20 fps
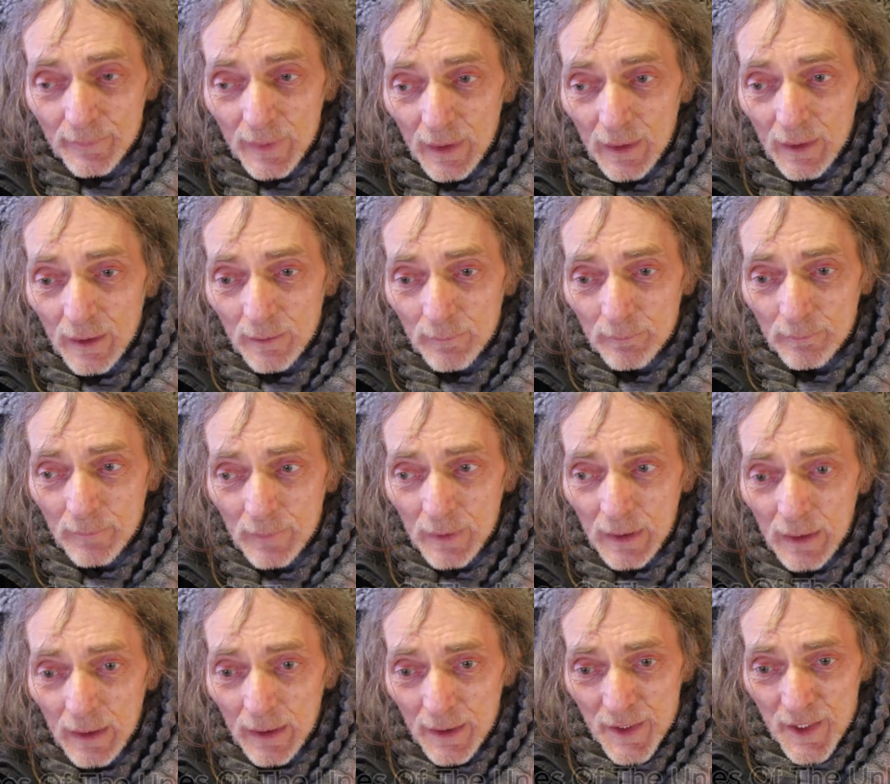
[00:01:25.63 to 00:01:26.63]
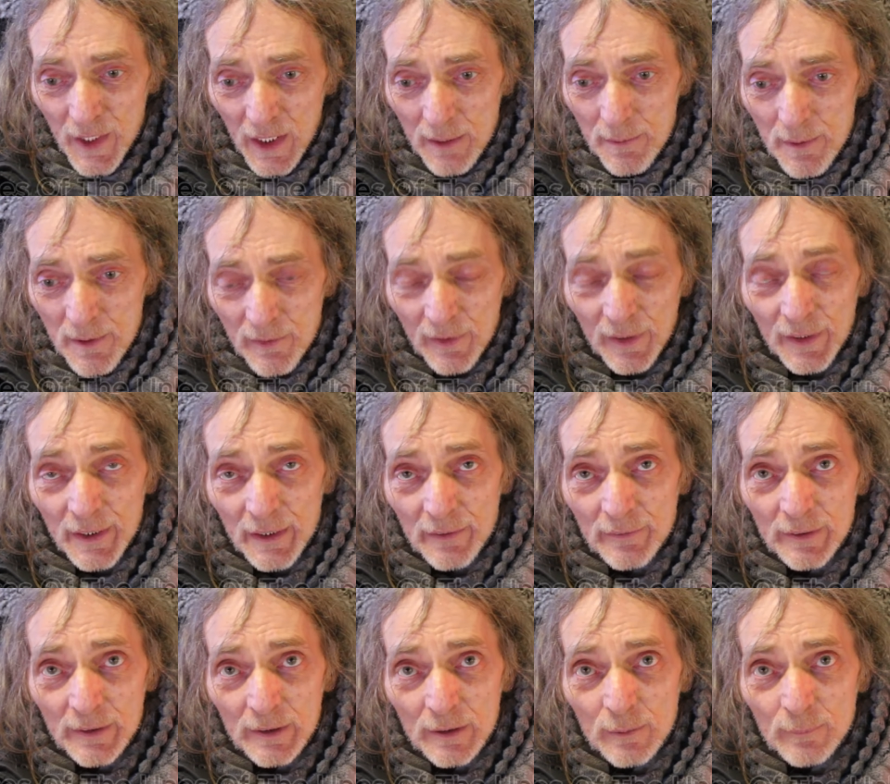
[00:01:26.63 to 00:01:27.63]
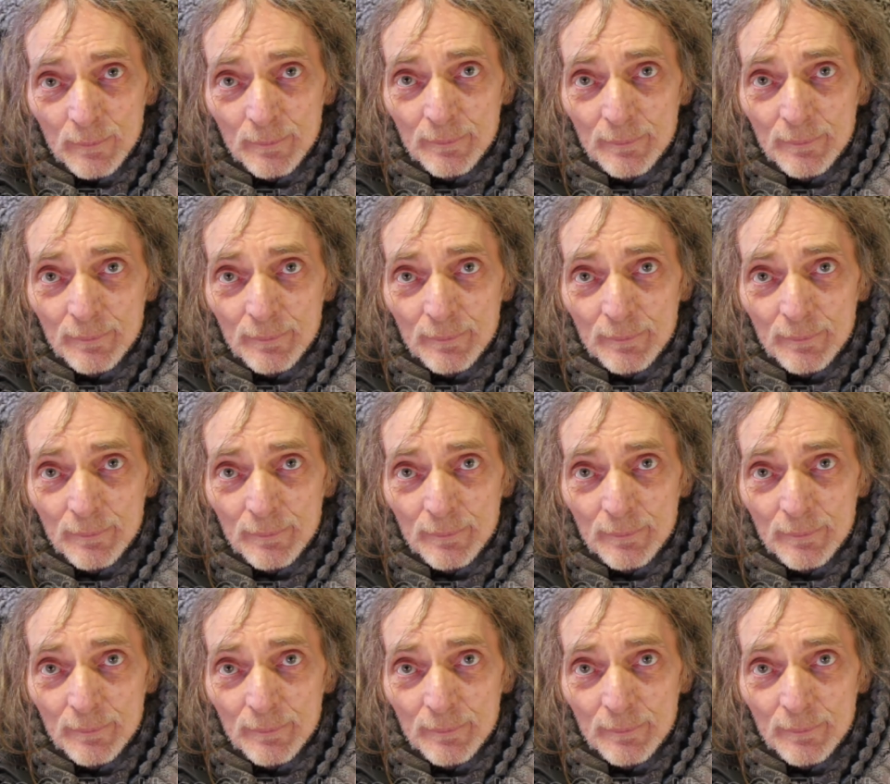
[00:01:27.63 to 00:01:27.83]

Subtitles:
At times it's very difficult.